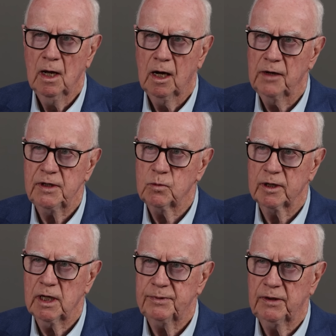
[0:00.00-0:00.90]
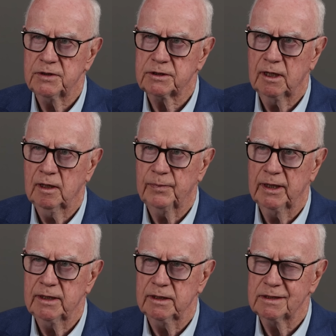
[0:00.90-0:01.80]
I think what happened in this
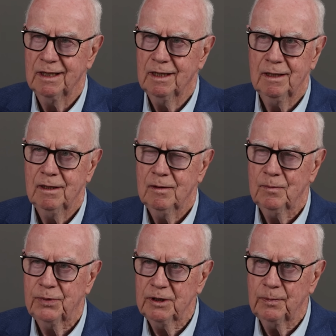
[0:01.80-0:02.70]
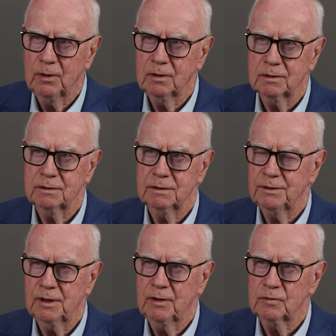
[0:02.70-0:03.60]
campaign is people
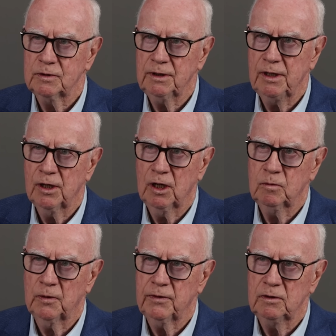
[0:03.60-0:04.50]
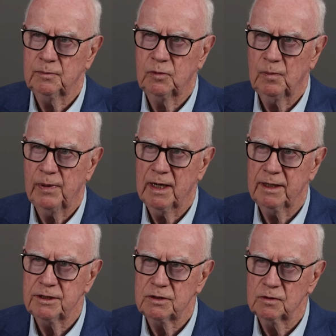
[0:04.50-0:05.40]
didn't really know what the Liberal
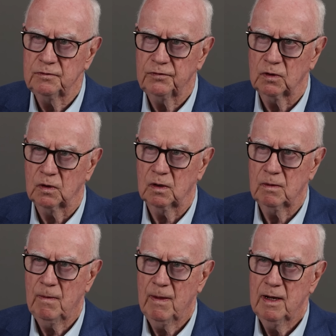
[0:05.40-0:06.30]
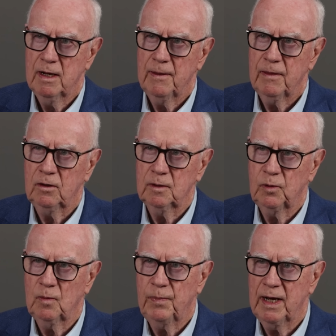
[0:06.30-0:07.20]
Party stood for. The
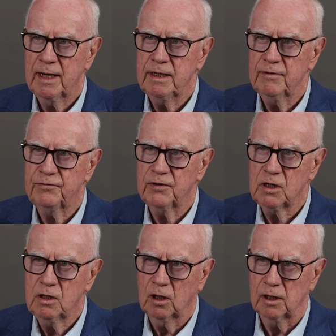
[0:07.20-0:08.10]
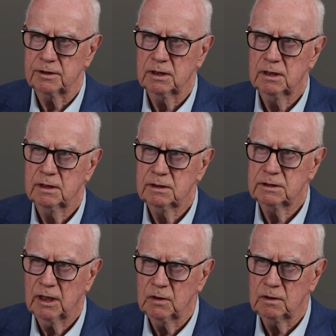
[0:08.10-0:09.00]
Liberal Party forgot
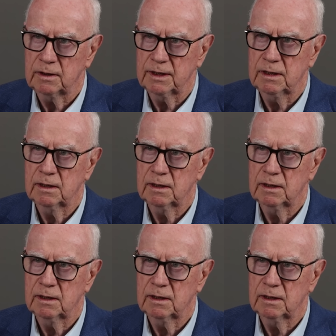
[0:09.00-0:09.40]
totally